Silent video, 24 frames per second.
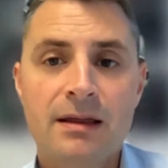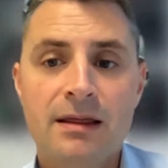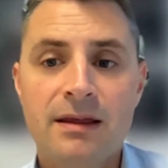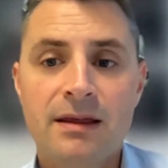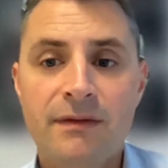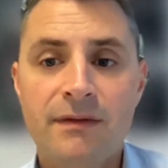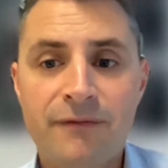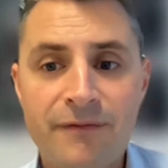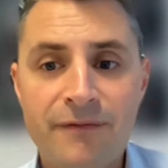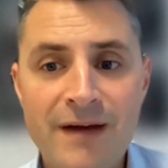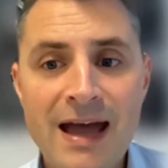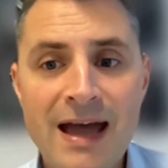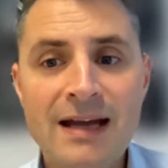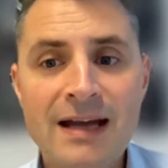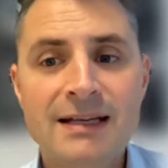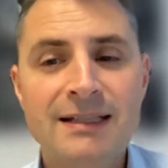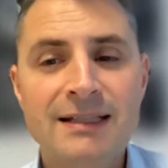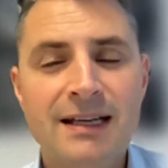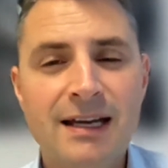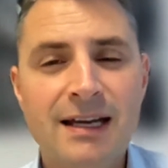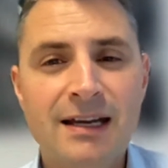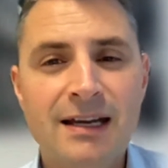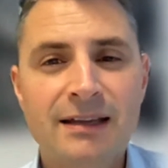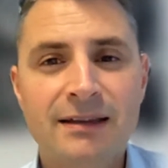the
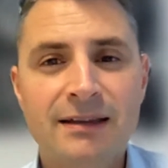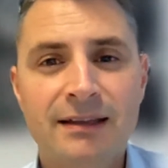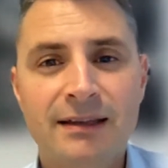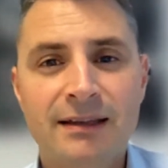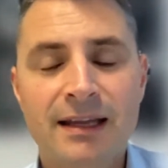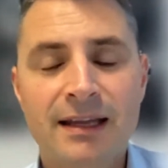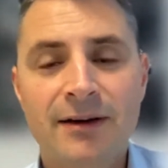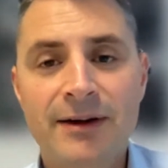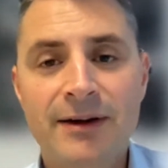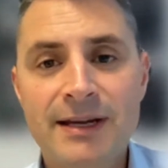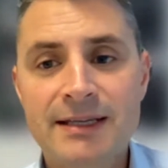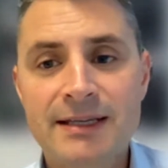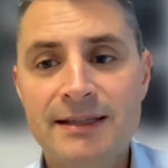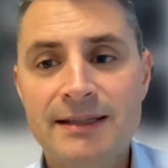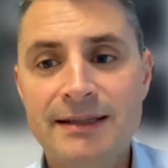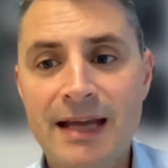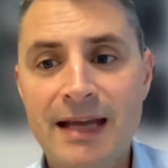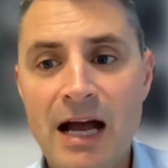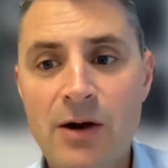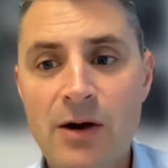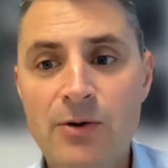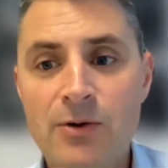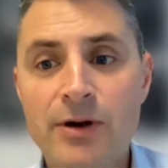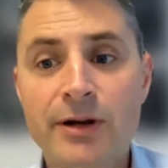fact that there is
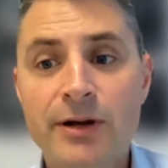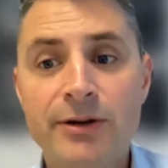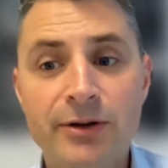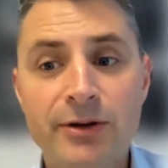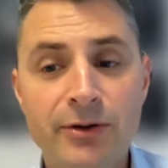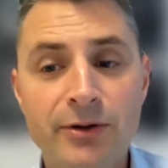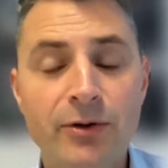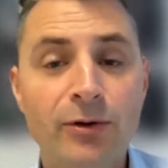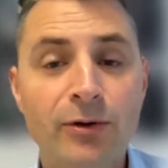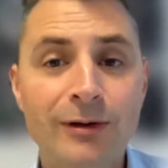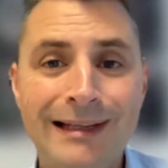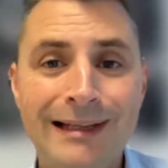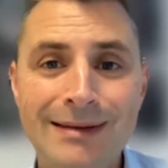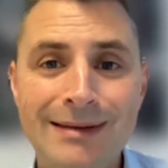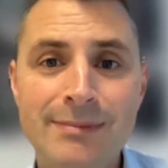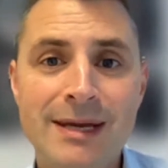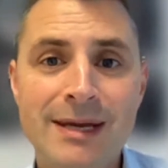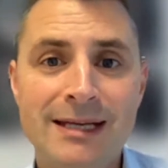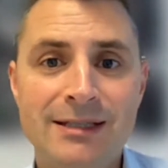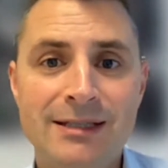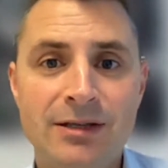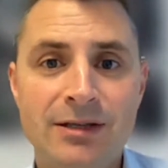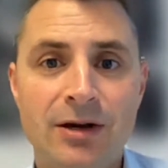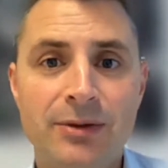now no
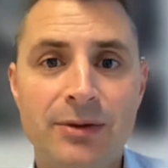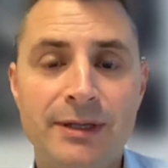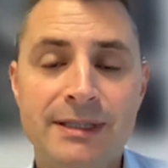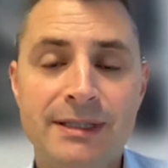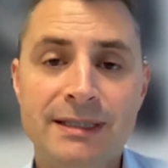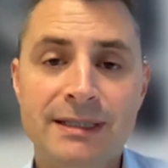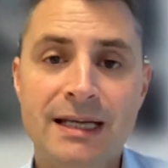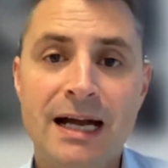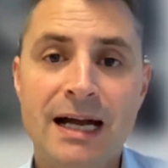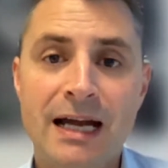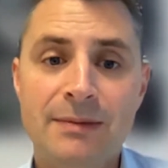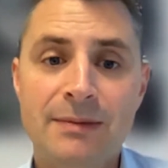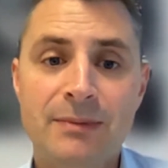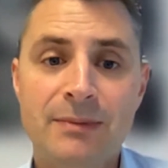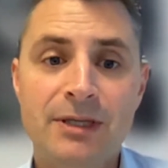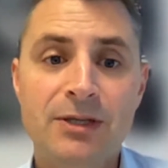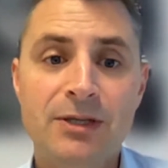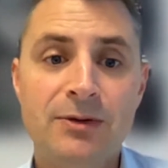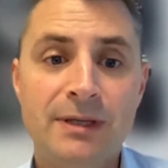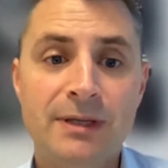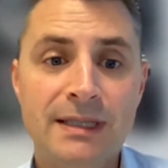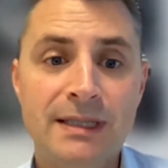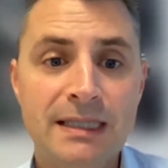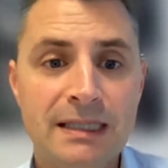limit on the time
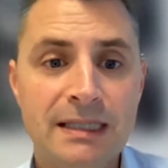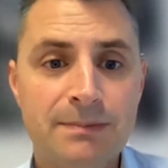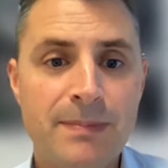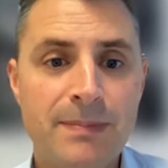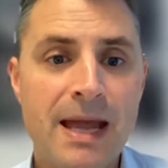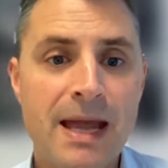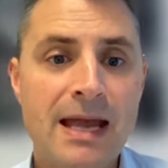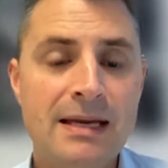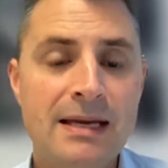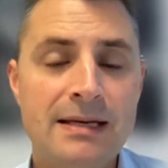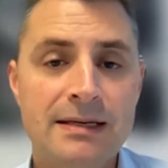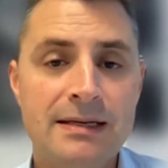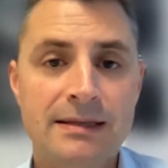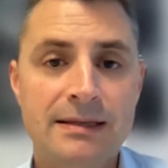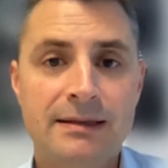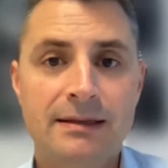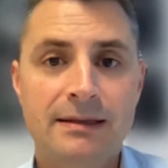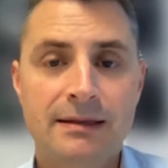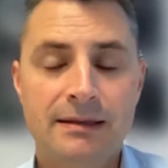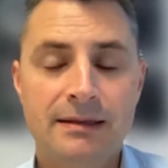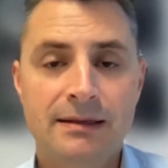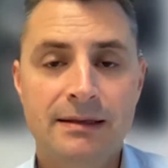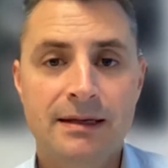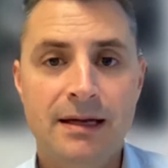that you can
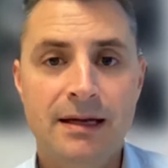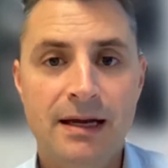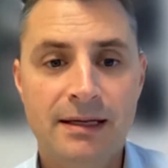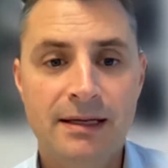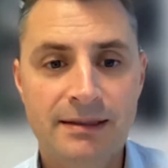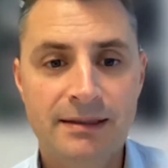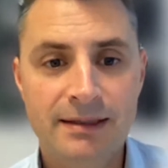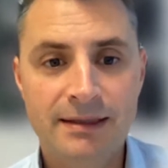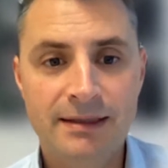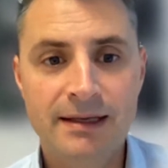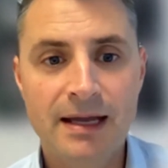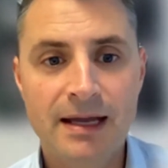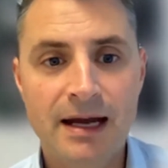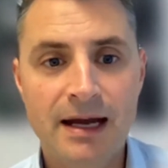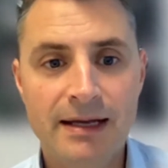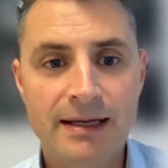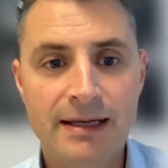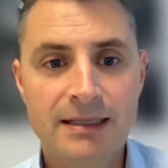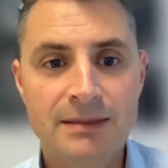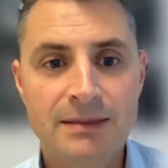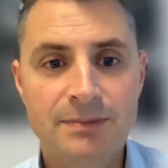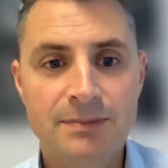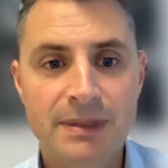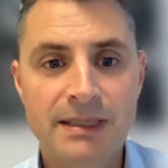spend under the
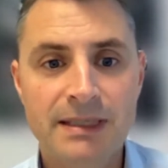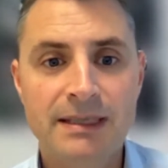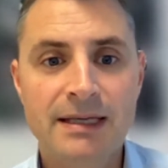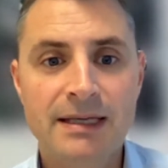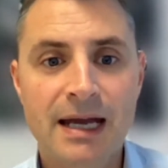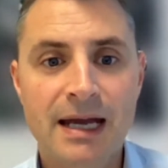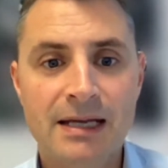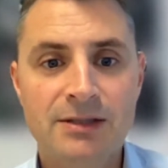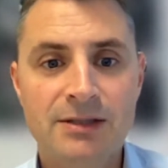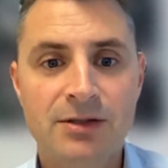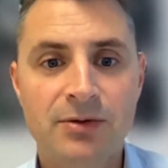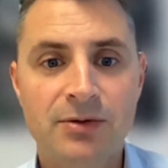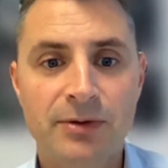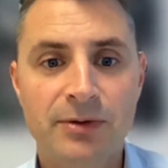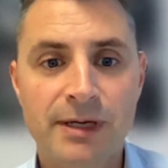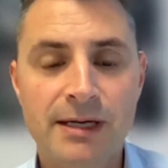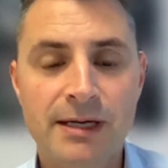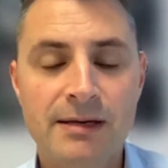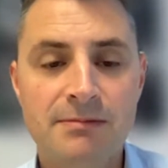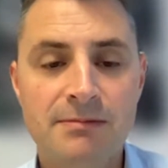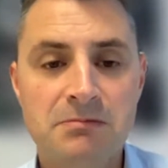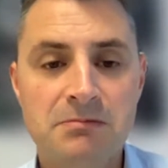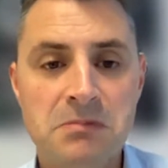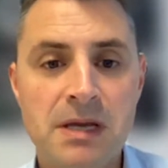ISP
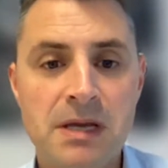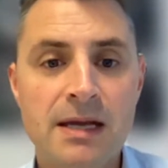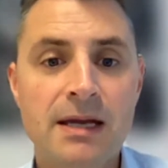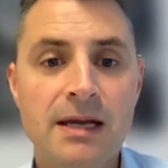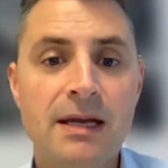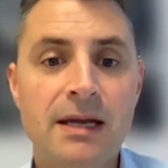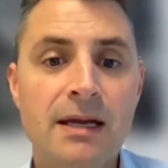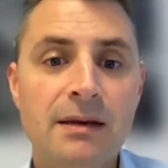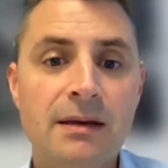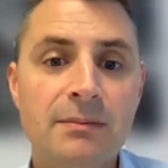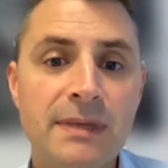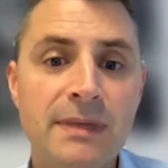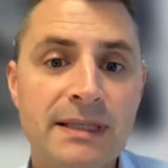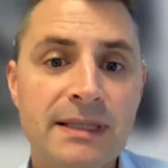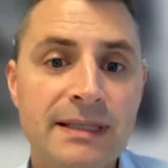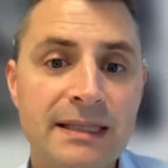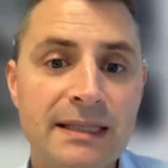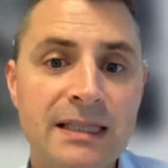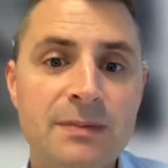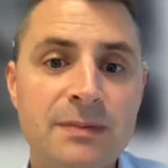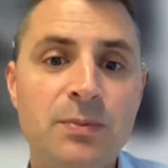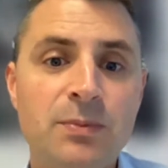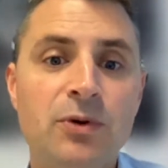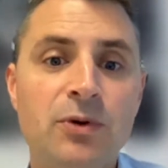category means
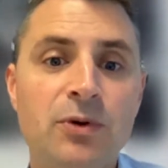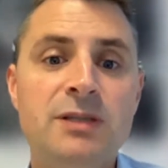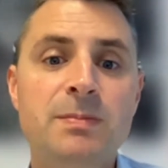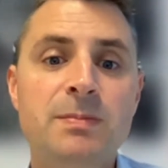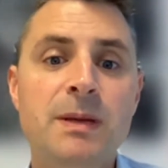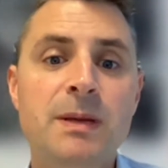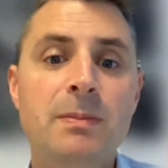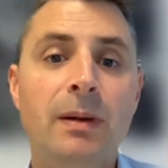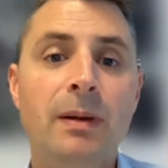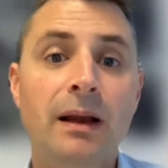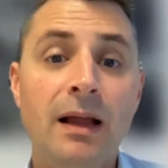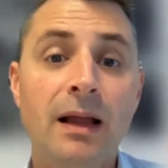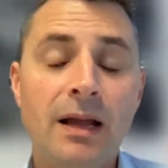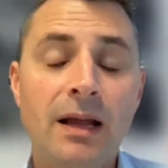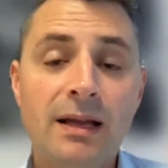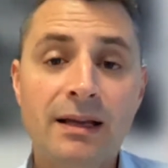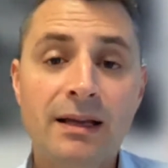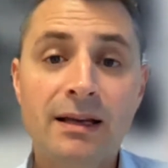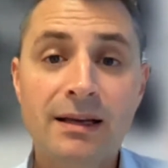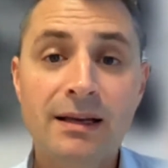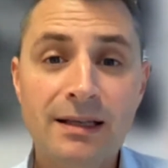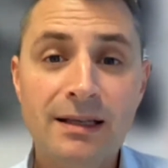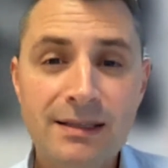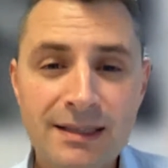that sports people
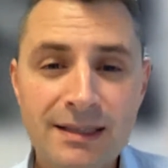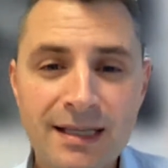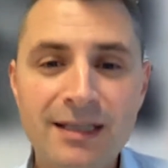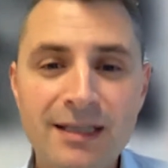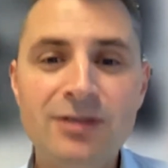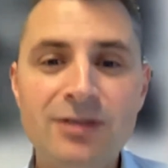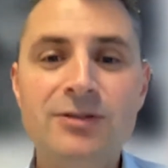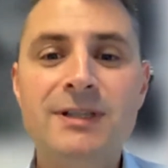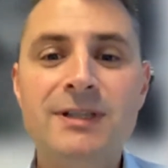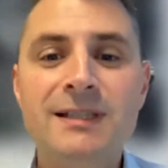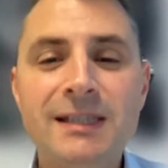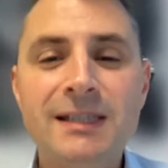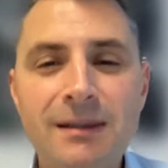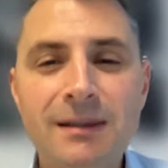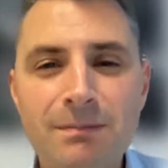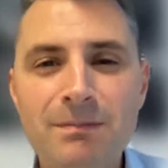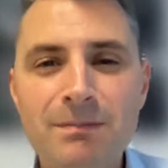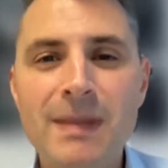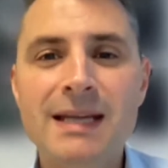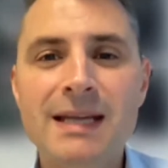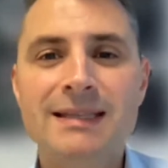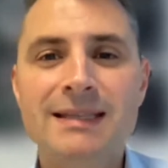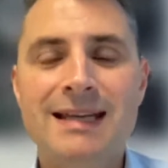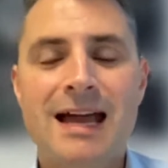can continue to
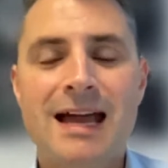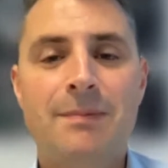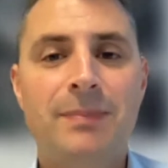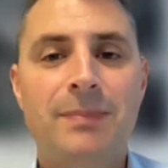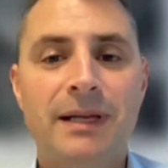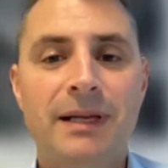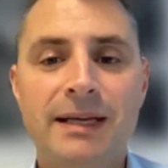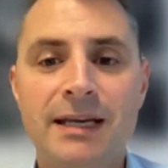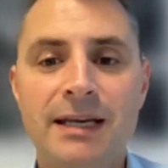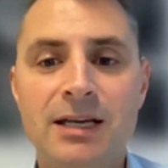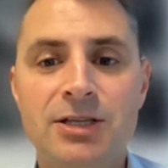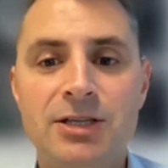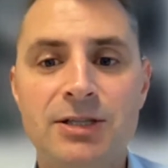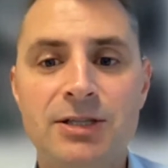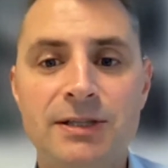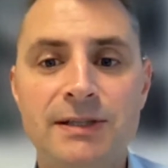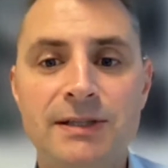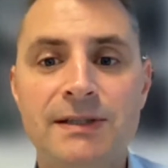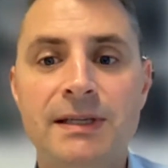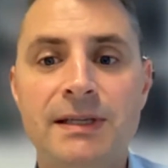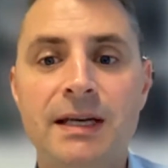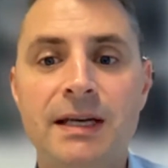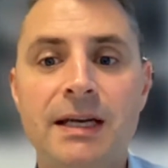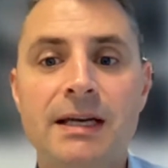submit
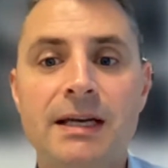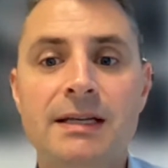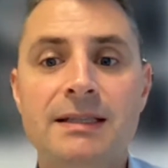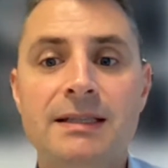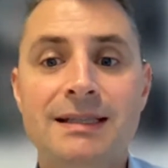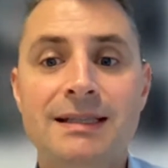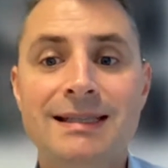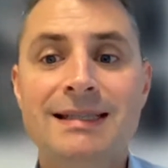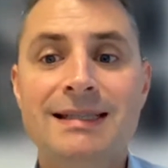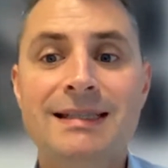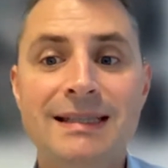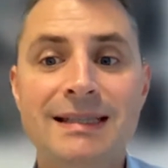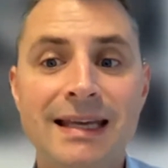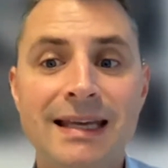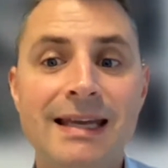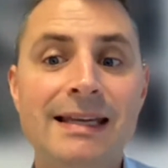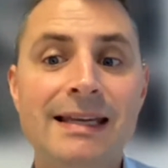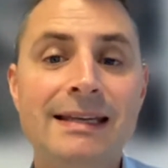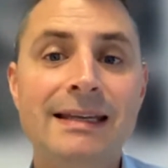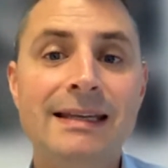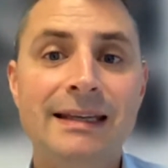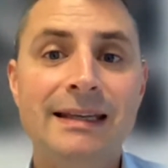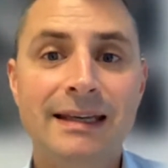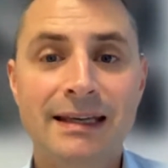applications to
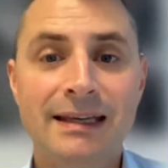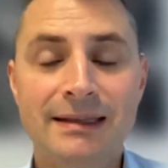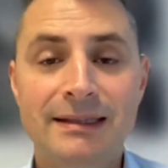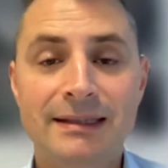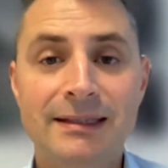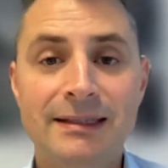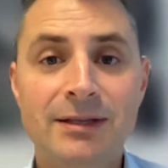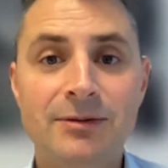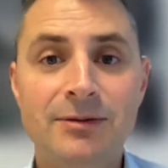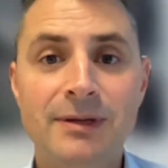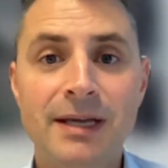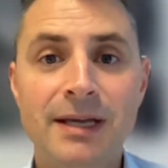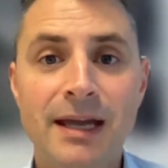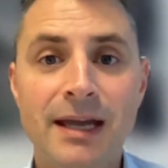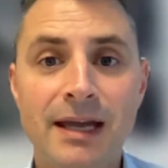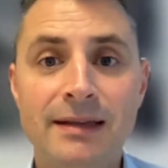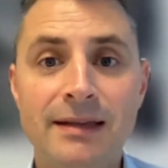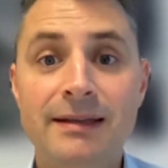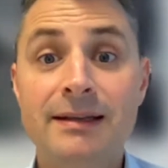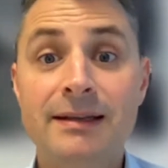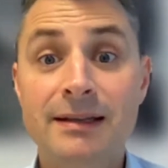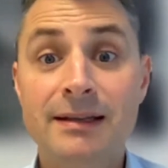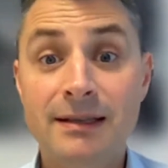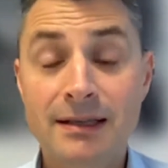stay in the
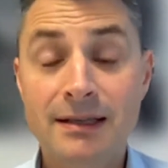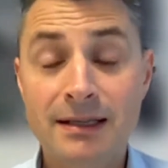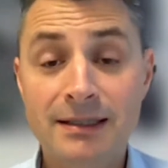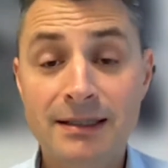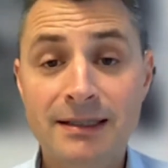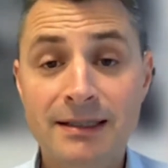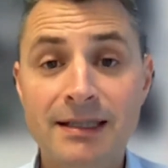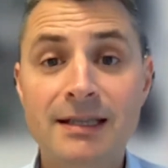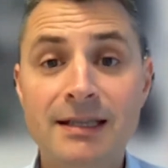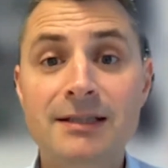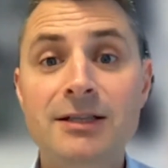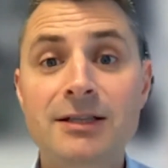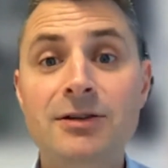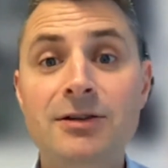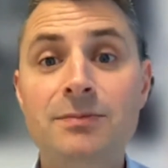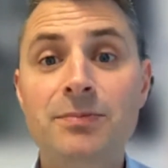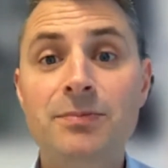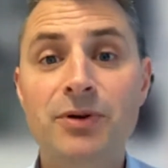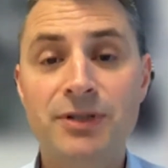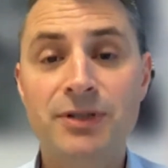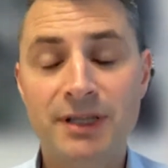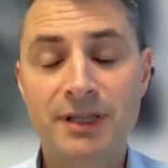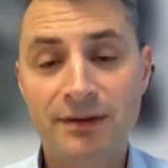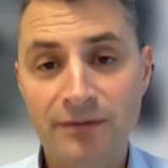UK. They can continue
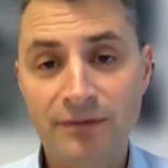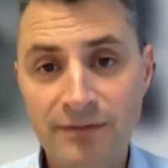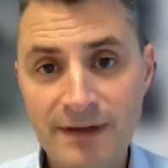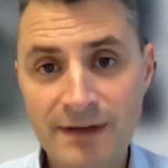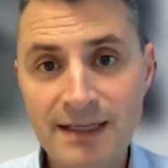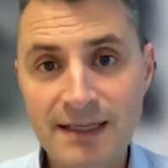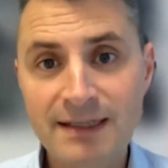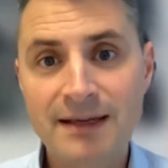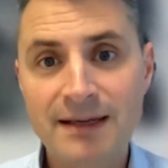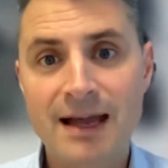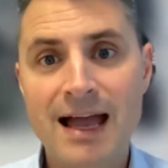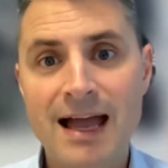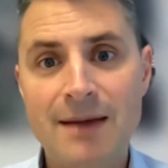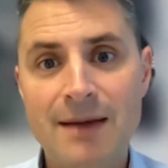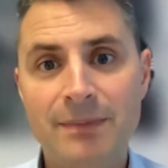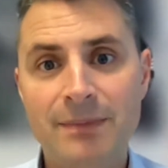putting visa